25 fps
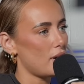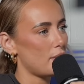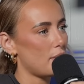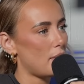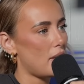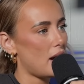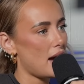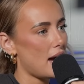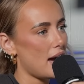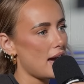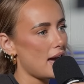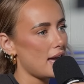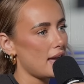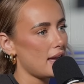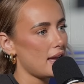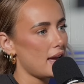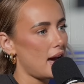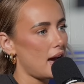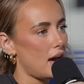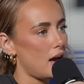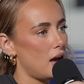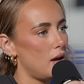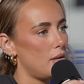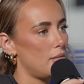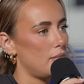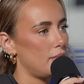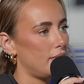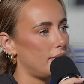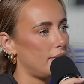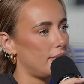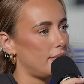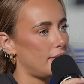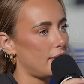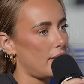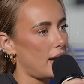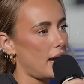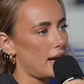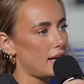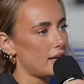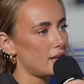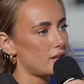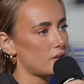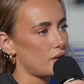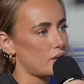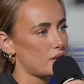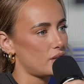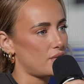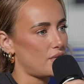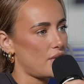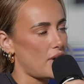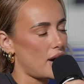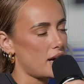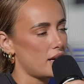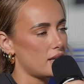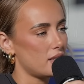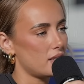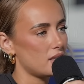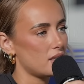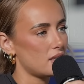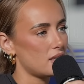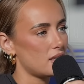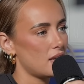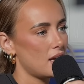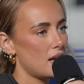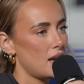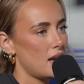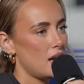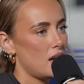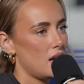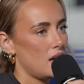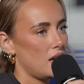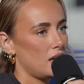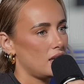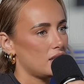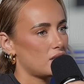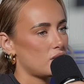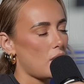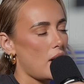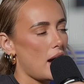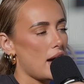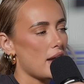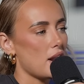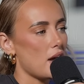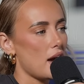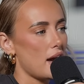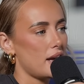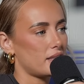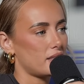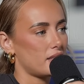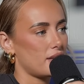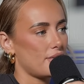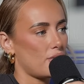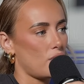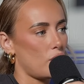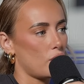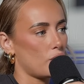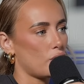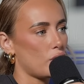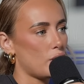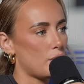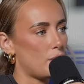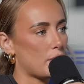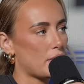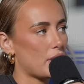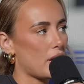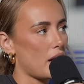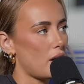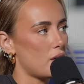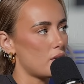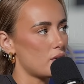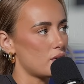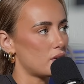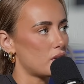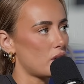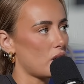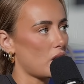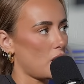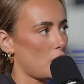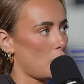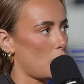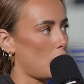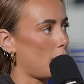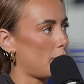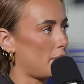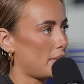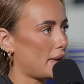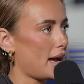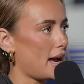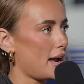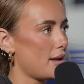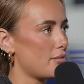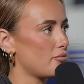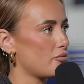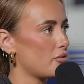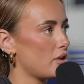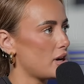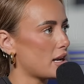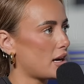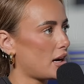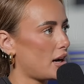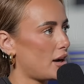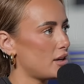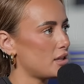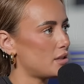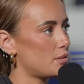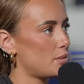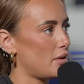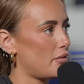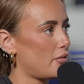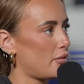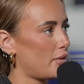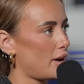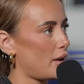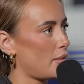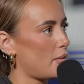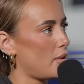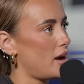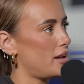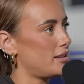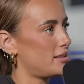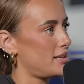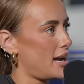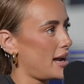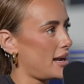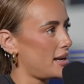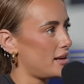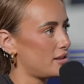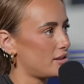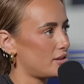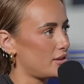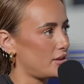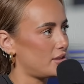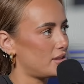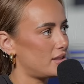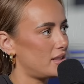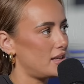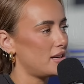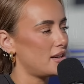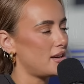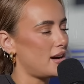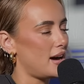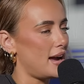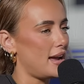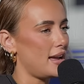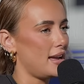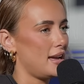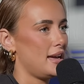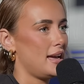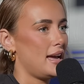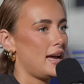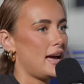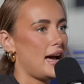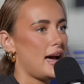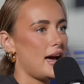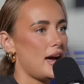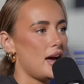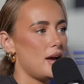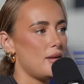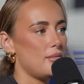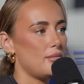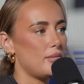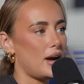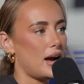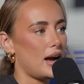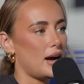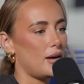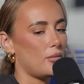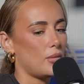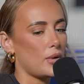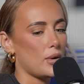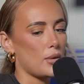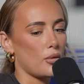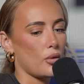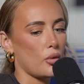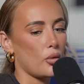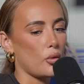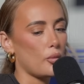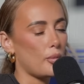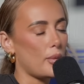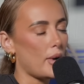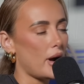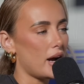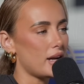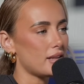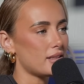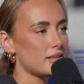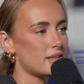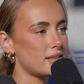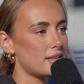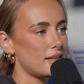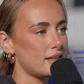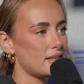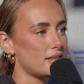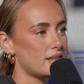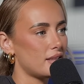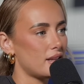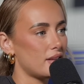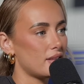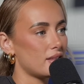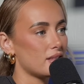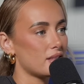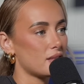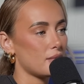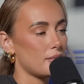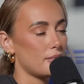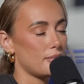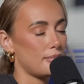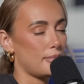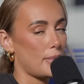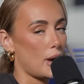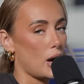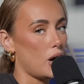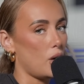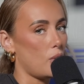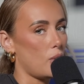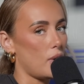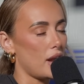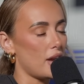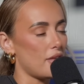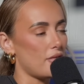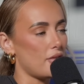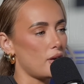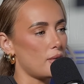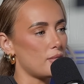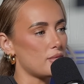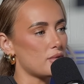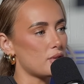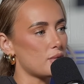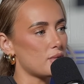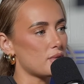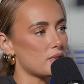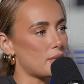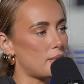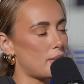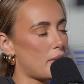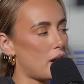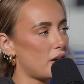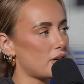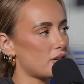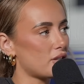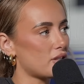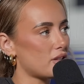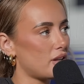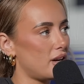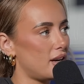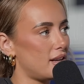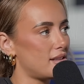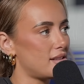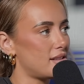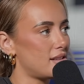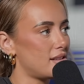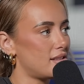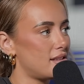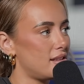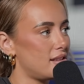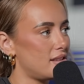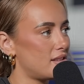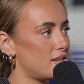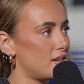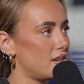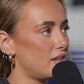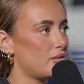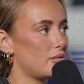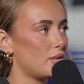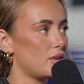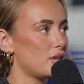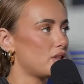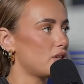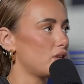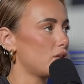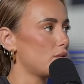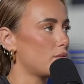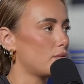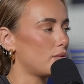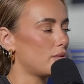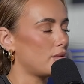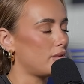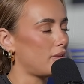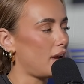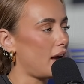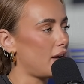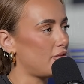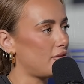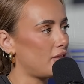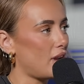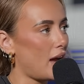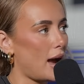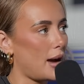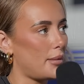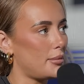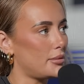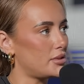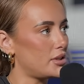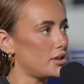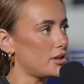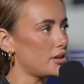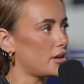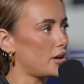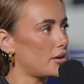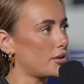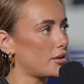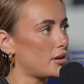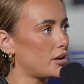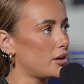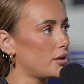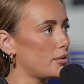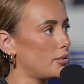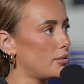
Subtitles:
of my ASOS friends, it's quite nice because I've got a group of girls who I became really close with when I worked at ASOS, didn't I? And we were all buyer's assistants, bar one of them. She was a merchandising assistant, which you will have absolutely no clue